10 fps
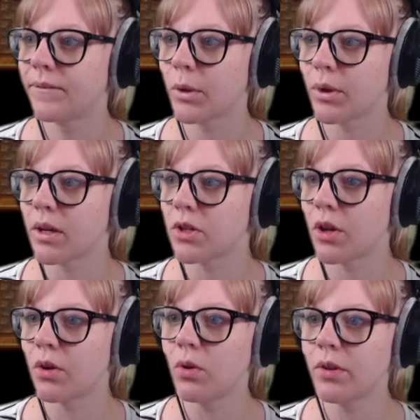So we're going to
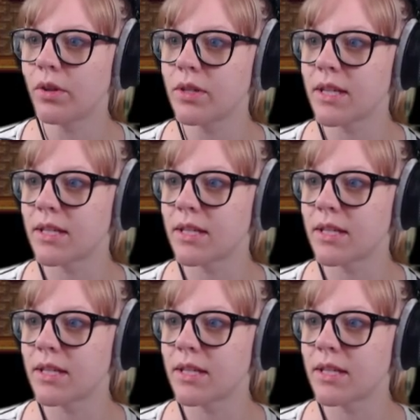turn all of those